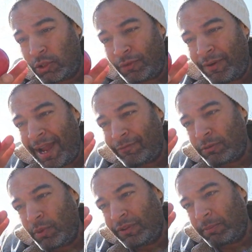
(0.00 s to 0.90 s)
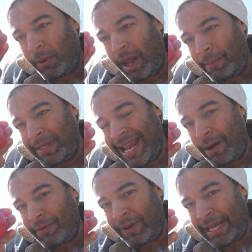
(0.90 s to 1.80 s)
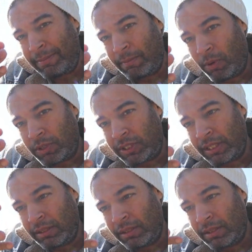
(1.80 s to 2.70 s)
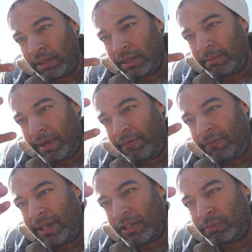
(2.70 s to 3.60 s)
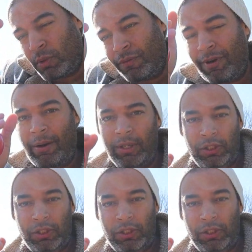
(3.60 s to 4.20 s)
So if I have to move the ball up and down, if I keep the ball still, my fingers move around it.